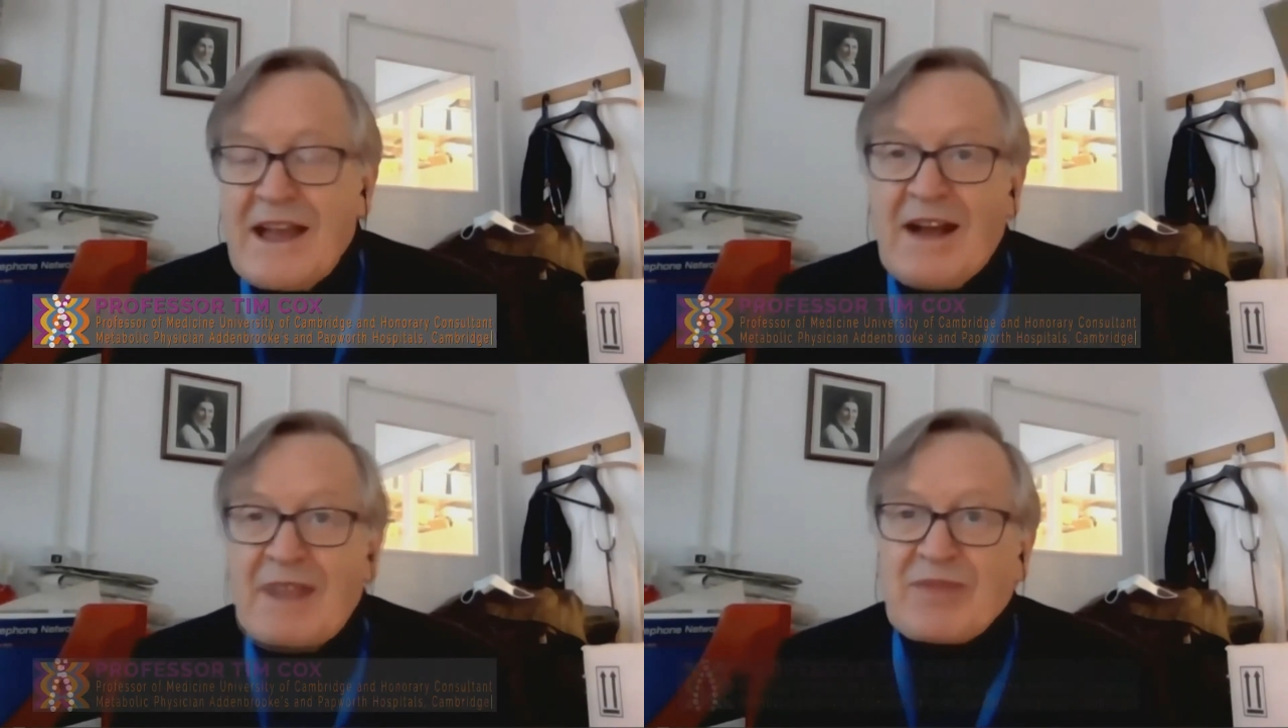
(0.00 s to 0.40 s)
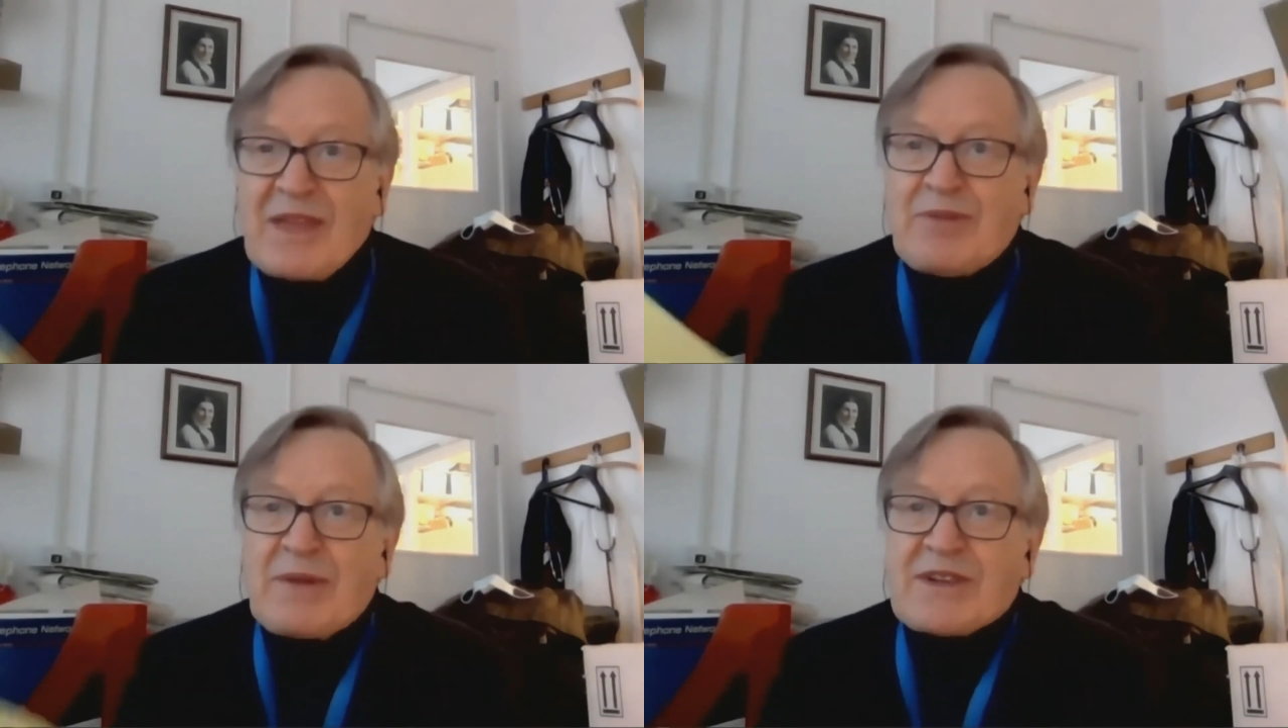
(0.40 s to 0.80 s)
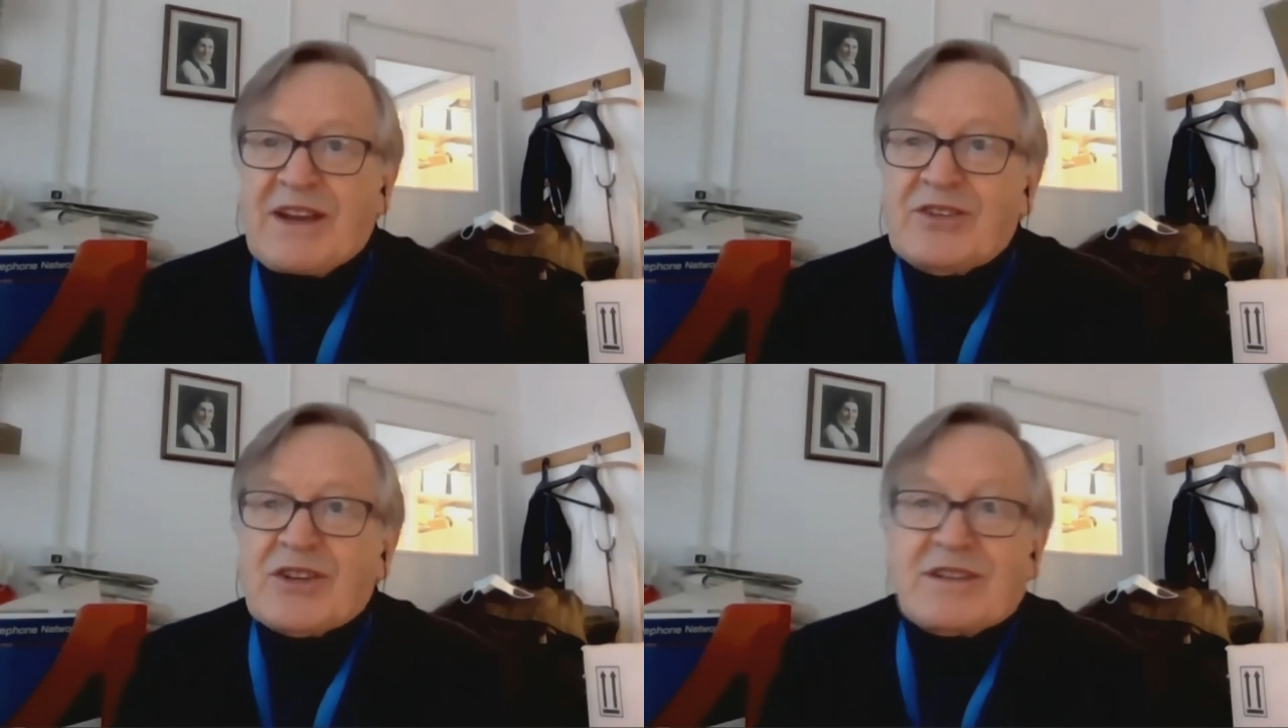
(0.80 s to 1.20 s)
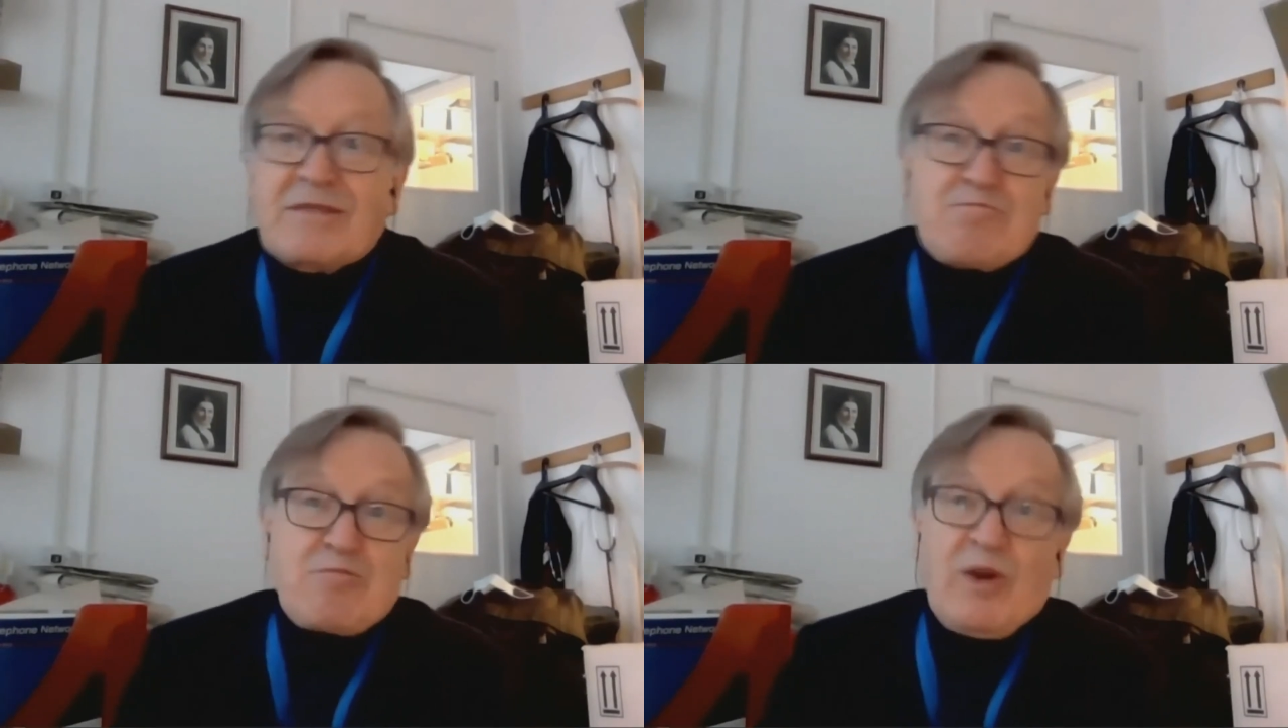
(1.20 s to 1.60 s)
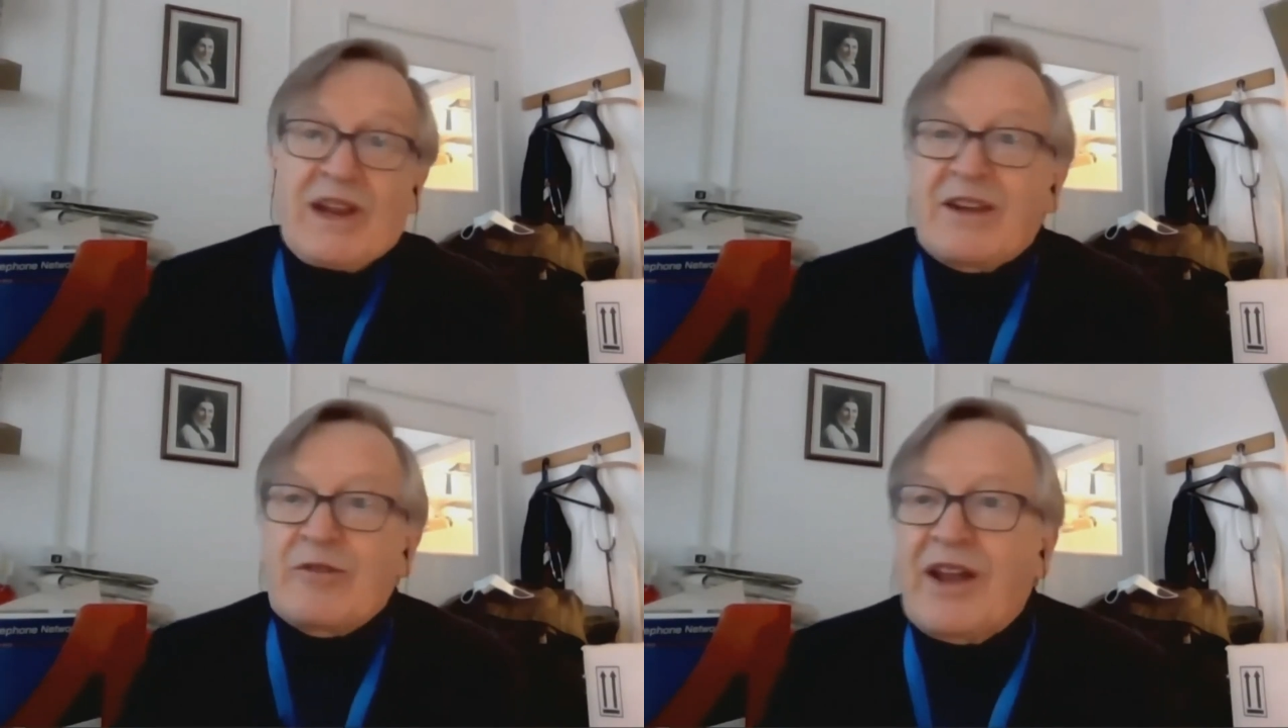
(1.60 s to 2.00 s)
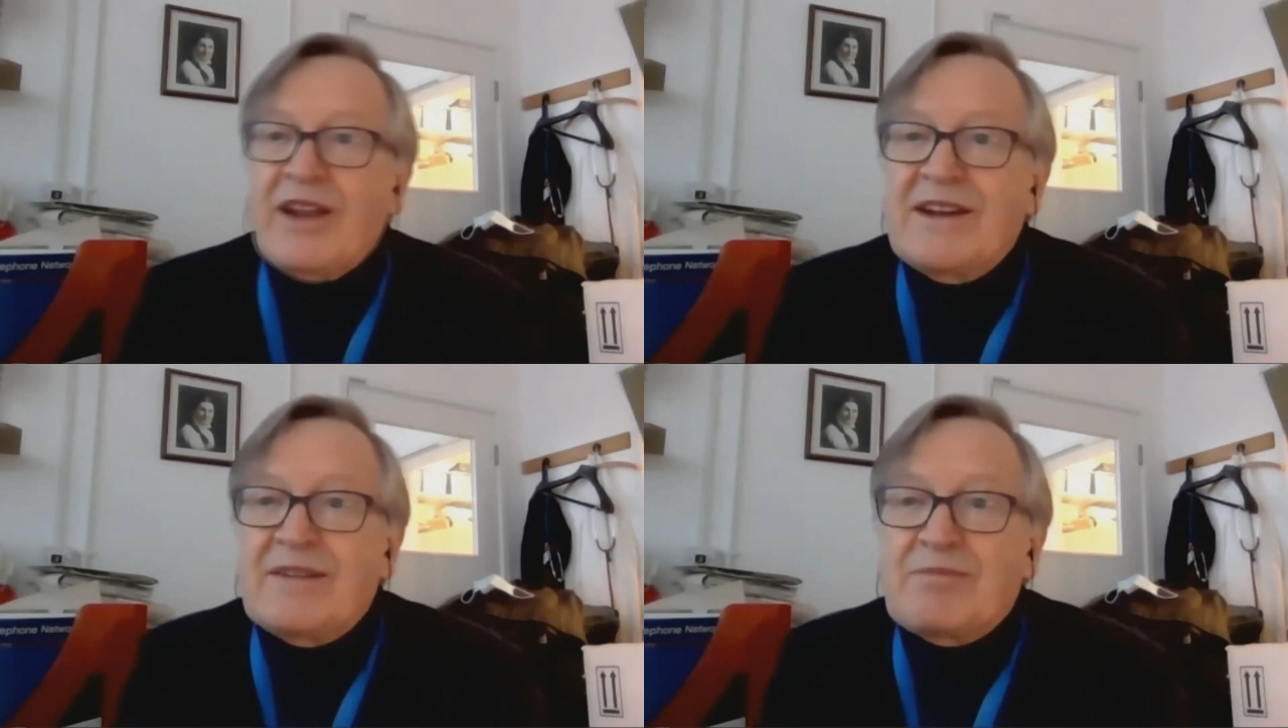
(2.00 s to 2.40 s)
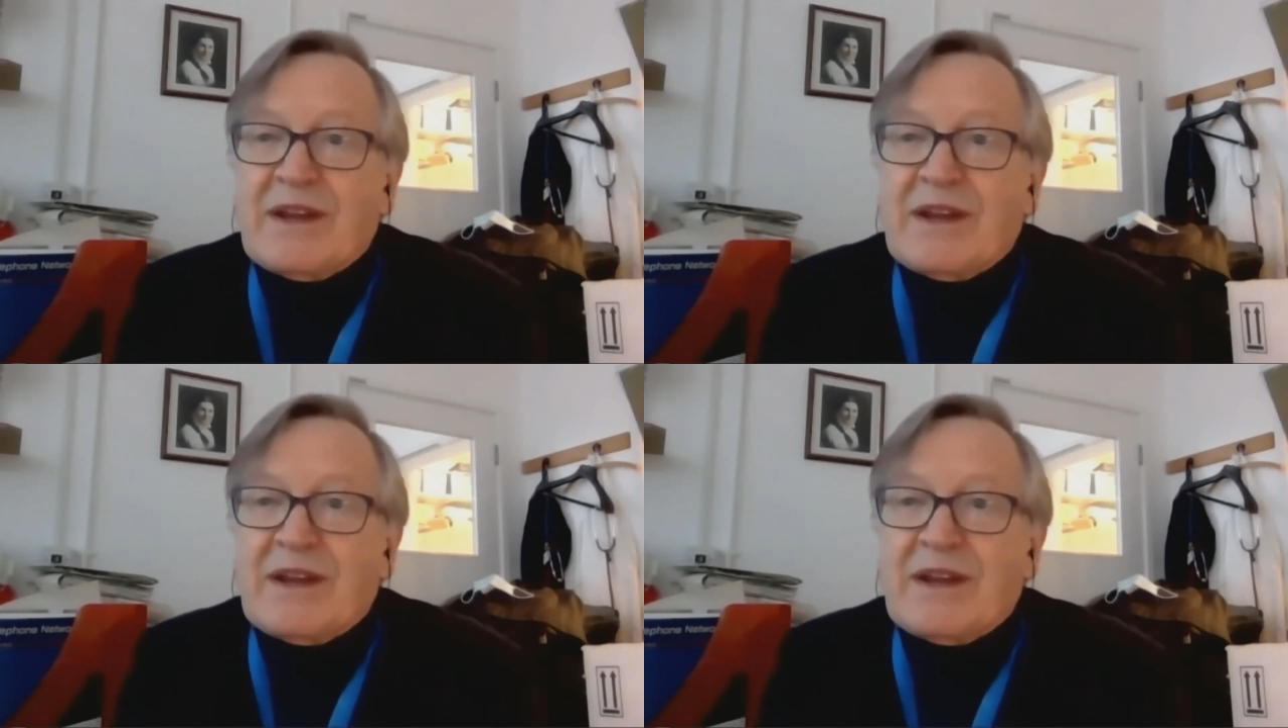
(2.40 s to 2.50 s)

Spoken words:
And perhaps I can just quickly run in,